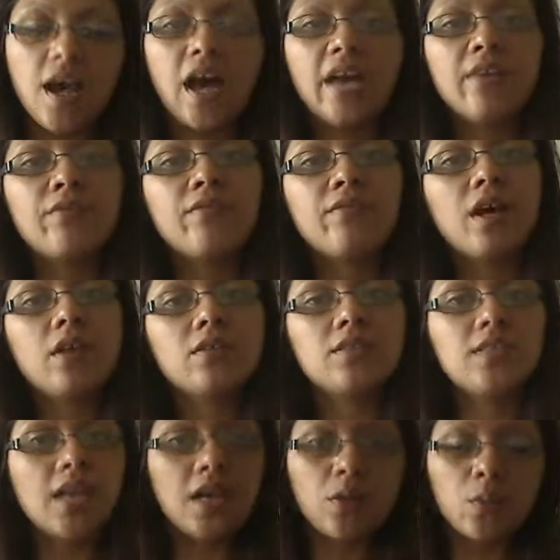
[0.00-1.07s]
I felt
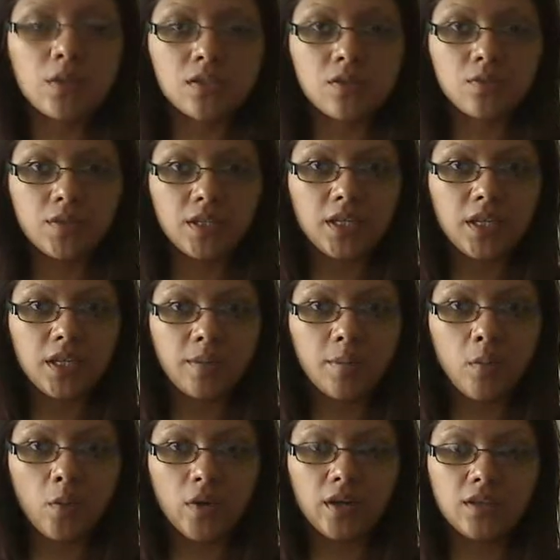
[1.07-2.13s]
that was really
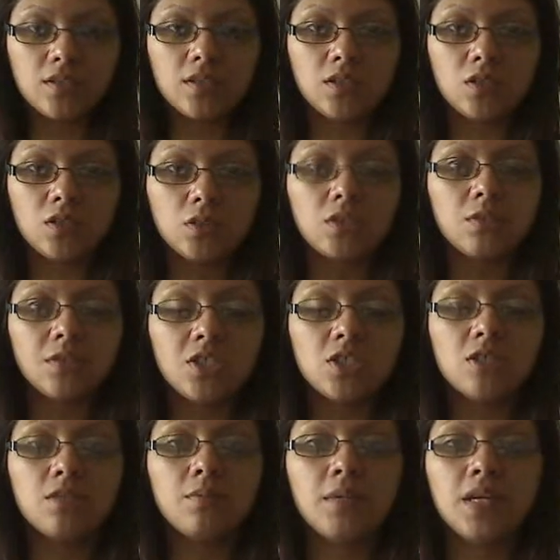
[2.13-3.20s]
important in those
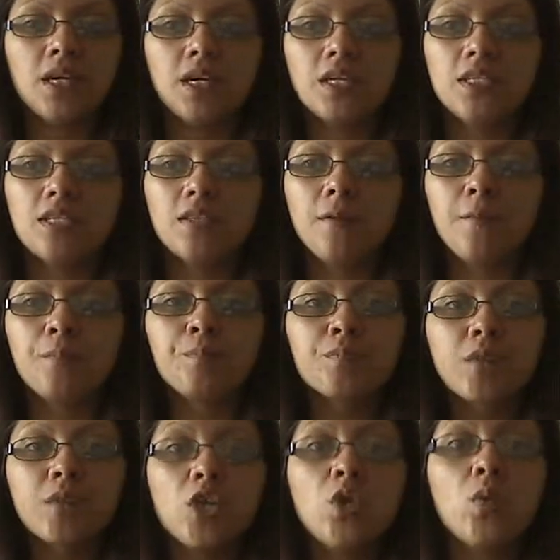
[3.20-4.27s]
speeches because
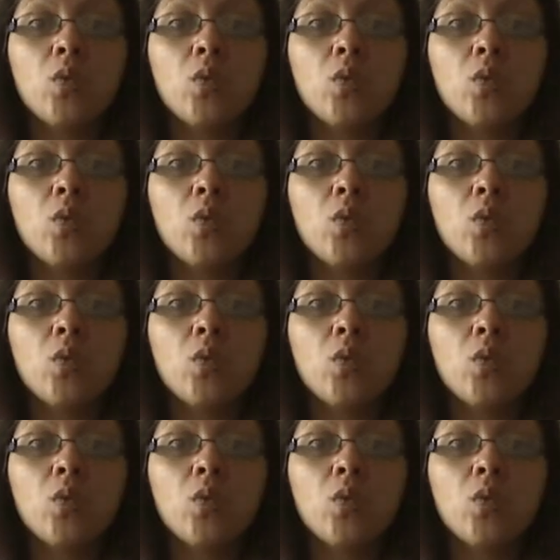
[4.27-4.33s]
you